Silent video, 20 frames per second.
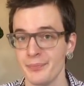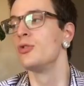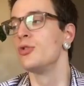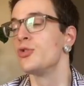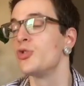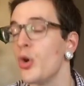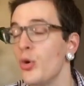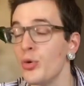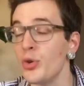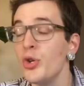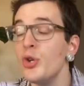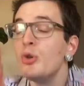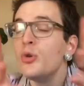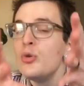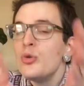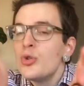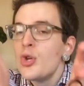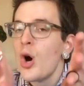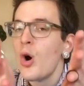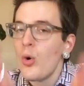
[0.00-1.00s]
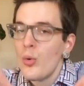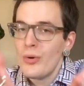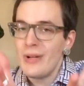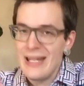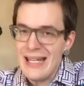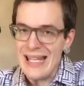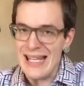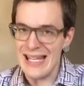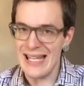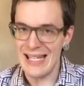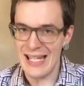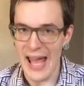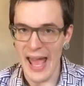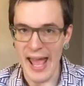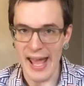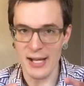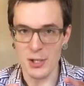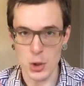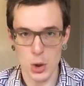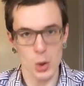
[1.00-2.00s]
So you don't need
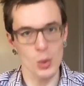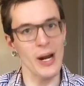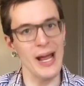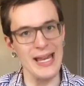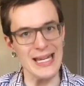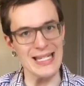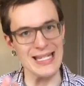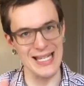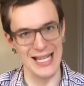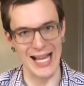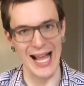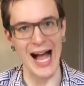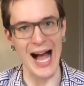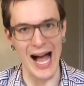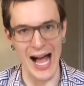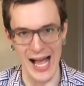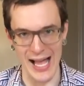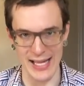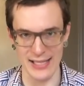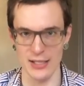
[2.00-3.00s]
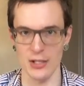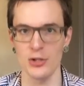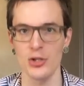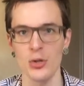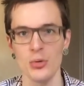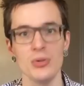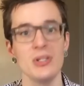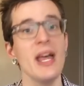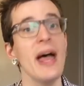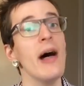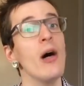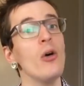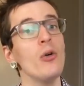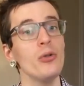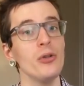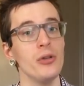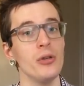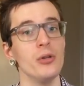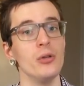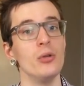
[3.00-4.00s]
a trend guide to tell
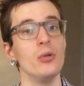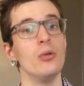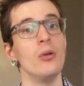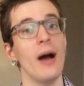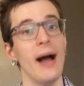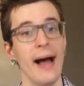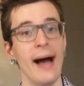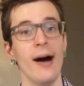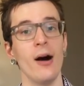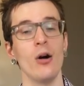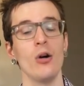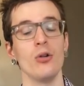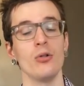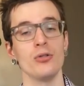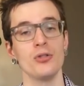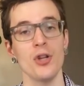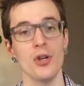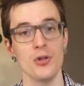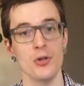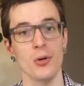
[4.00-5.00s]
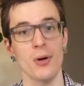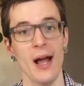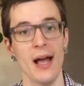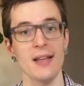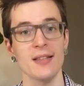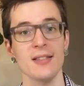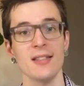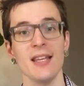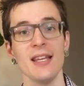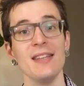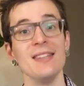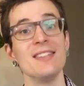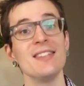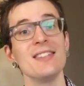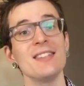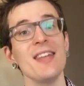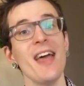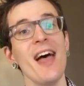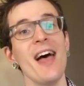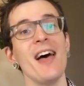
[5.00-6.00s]
you how to dress.
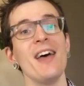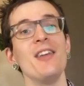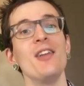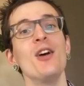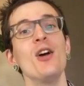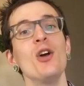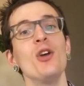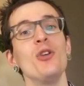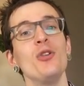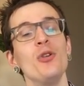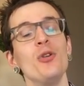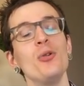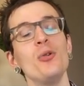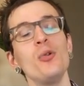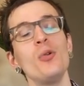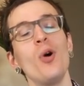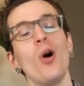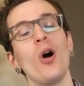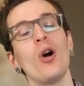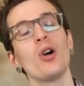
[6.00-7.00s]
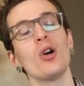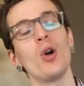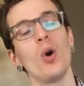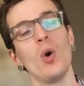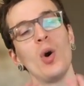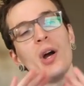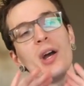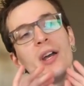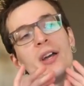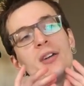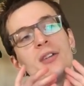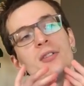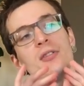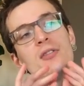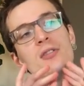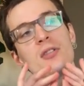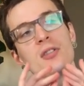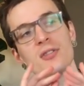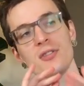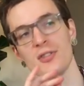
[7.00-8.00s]
Instead, you are going
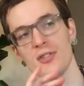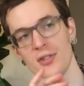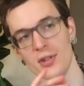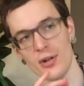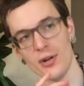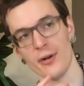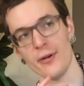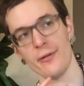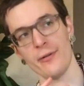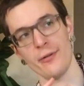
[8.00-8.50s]
to surf.